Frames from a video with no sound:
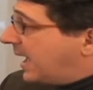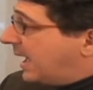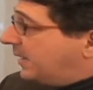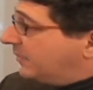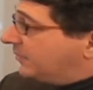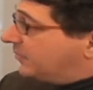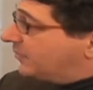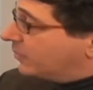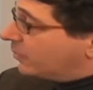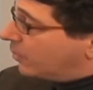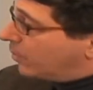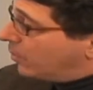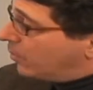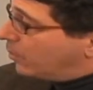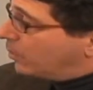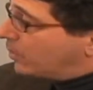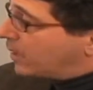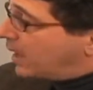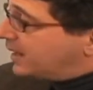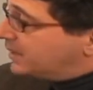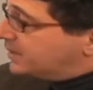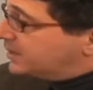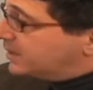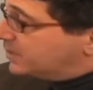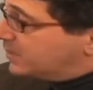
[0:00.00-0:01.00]
And so the
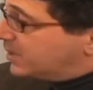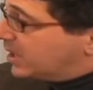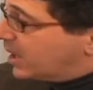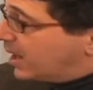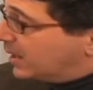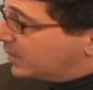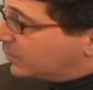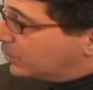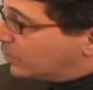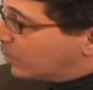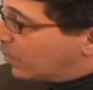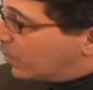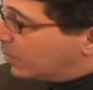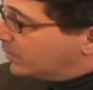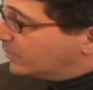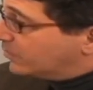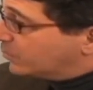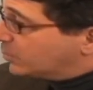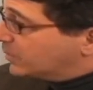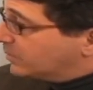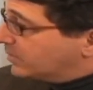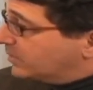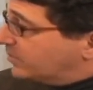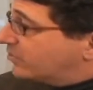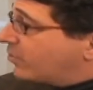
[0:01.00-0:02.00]
whole idea behind ROAR is
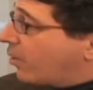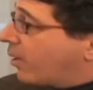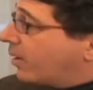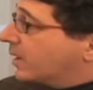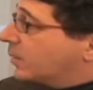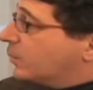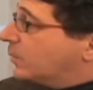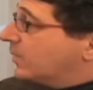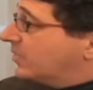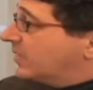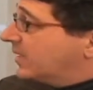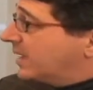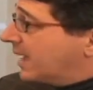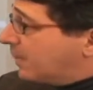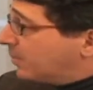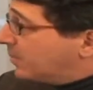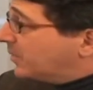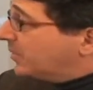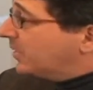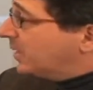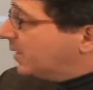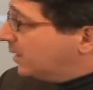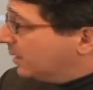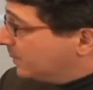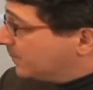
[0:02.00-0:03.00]
really starting with the
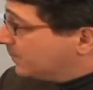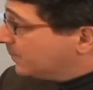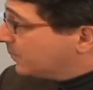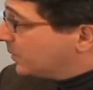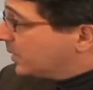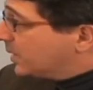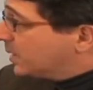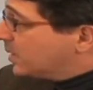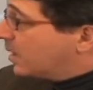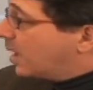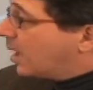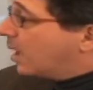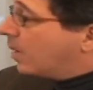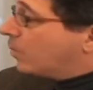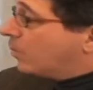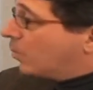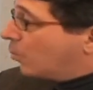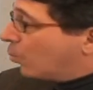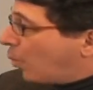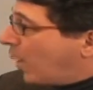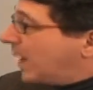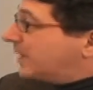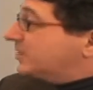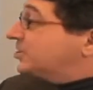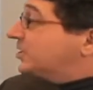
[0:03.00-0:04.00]
empathy. Mm-hmm. um,
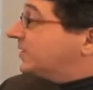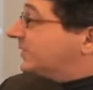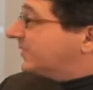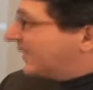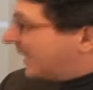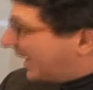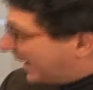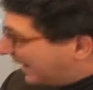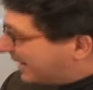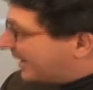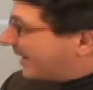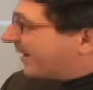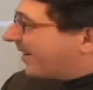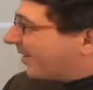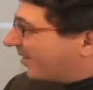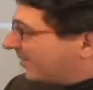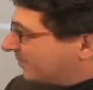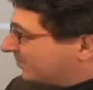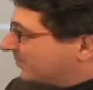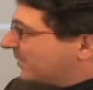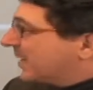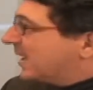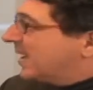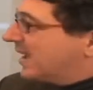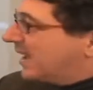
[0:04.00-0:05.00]
why should they care?
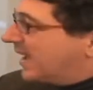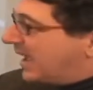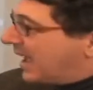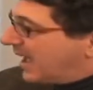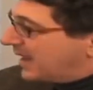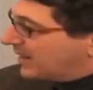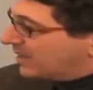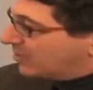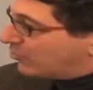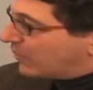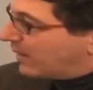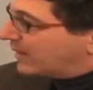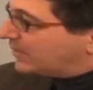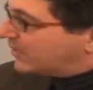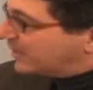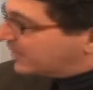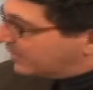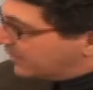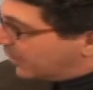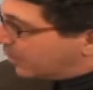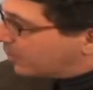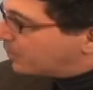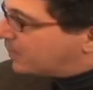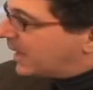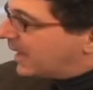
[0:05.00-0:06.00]
Mm-hmm. And
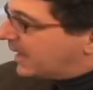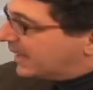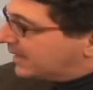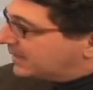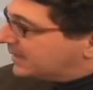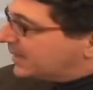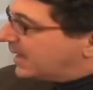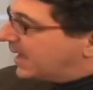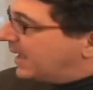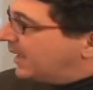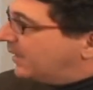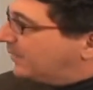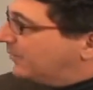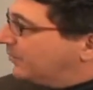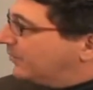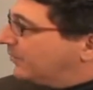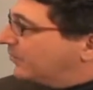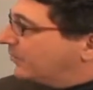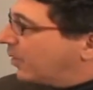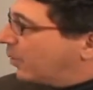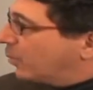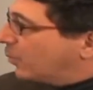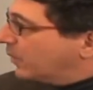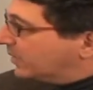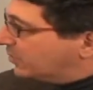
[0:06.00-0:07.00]
addressing their pain. And
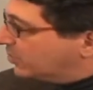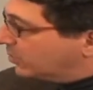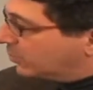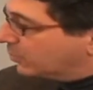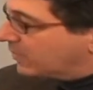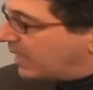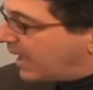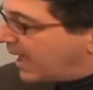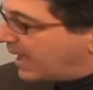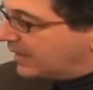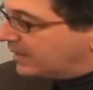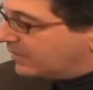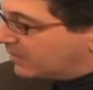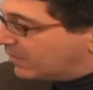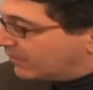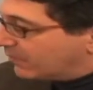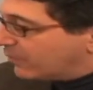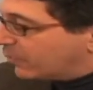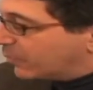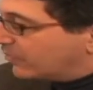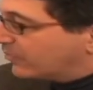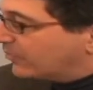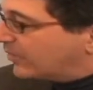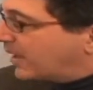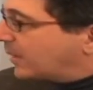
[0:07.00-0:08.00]
so we do that in the
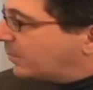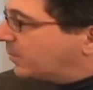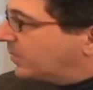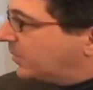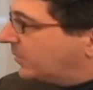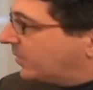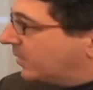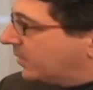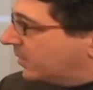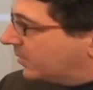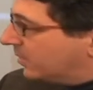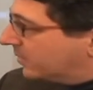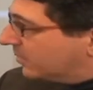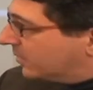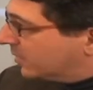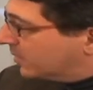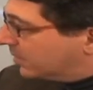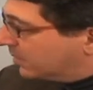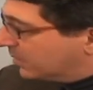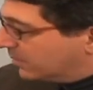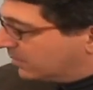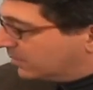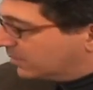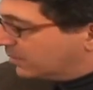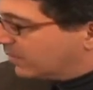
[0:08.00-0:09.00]
first segment, the,
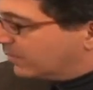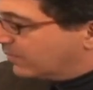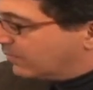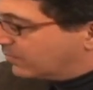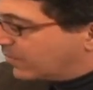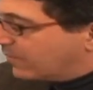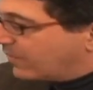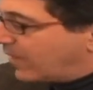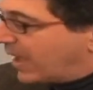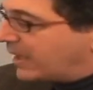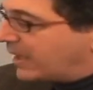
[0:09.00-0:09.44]
the, the, the